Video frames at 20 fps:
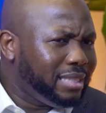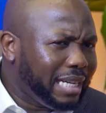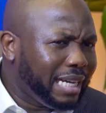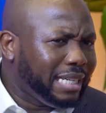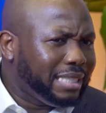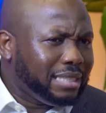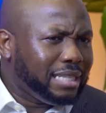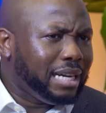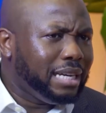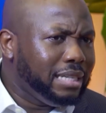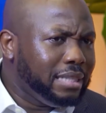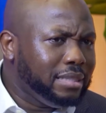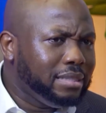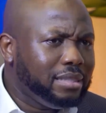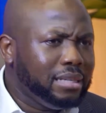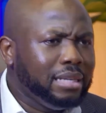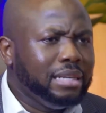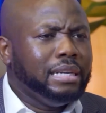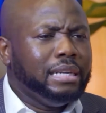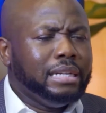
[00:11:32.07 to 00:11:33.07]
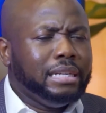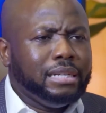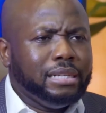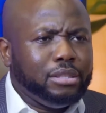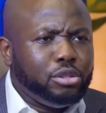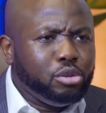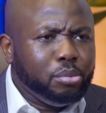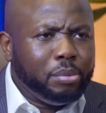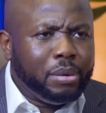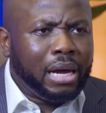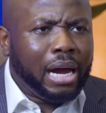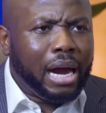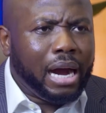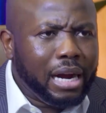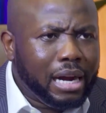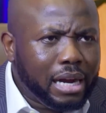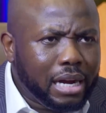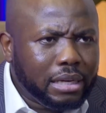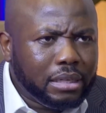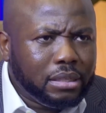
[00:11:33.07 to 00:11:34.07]
tech talents need to be
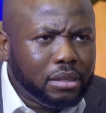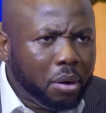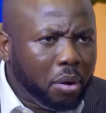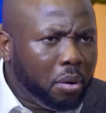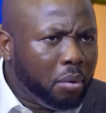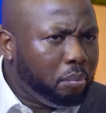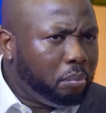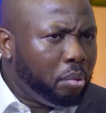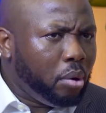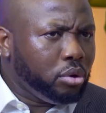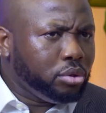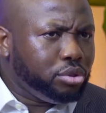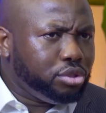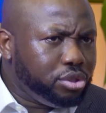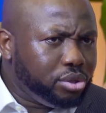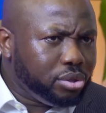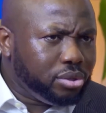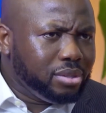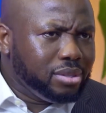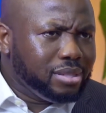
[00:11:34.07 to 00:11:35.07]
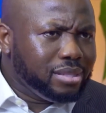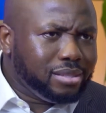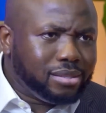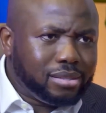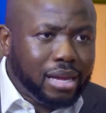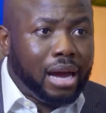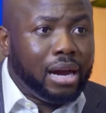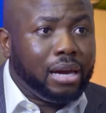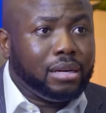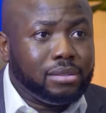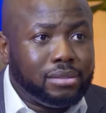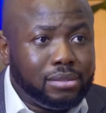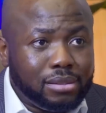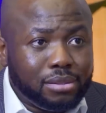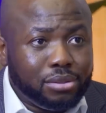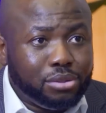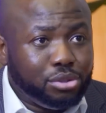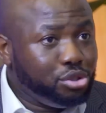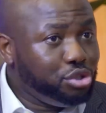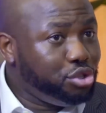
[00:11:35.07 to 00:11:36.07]
hired, poached, sacked,
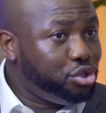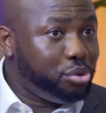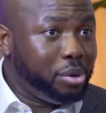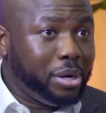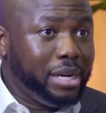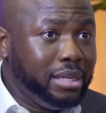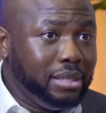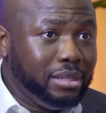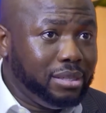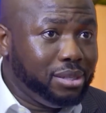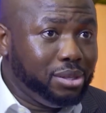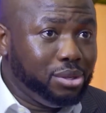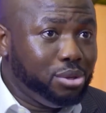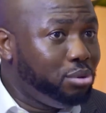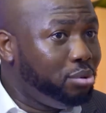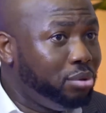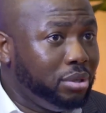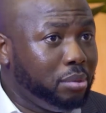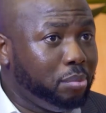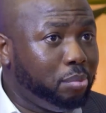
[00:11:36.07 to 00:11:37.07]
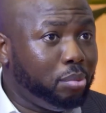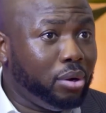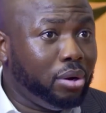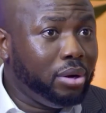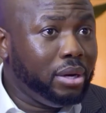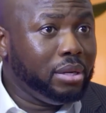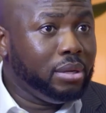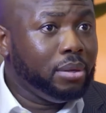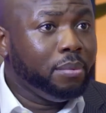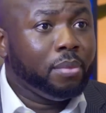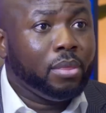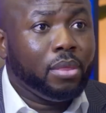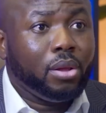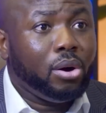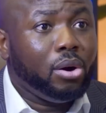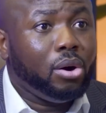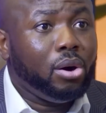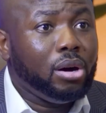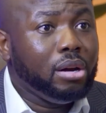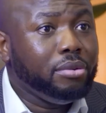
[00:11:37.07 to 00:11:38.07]
trained, redeployed,
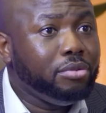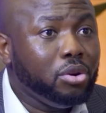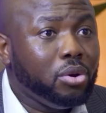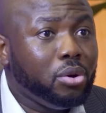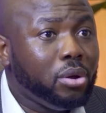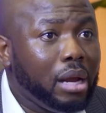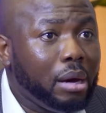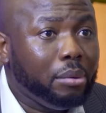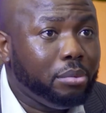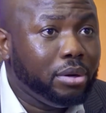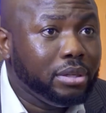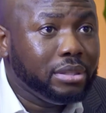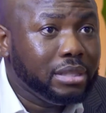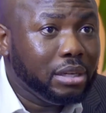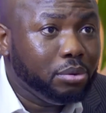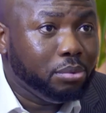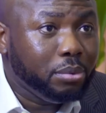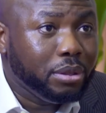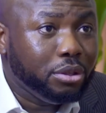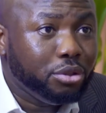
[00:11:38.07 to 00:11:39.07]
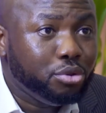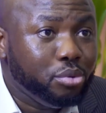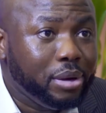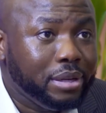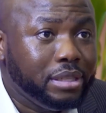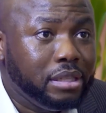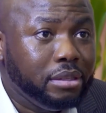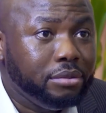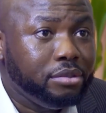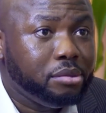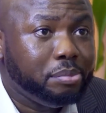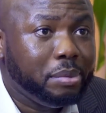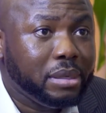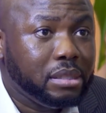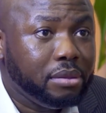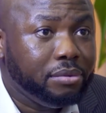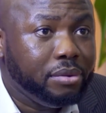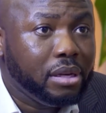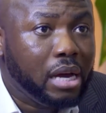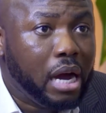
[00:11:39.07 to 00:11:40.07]
or even collaborated with to achieve
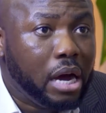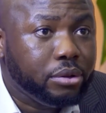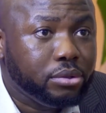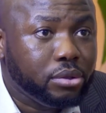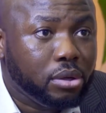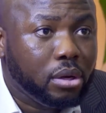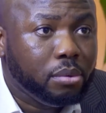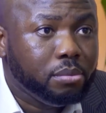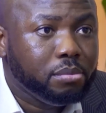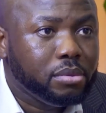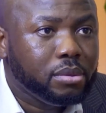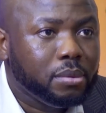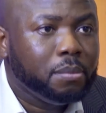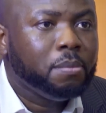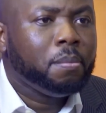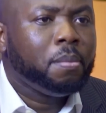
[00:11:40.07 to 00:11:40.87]
specific outcomes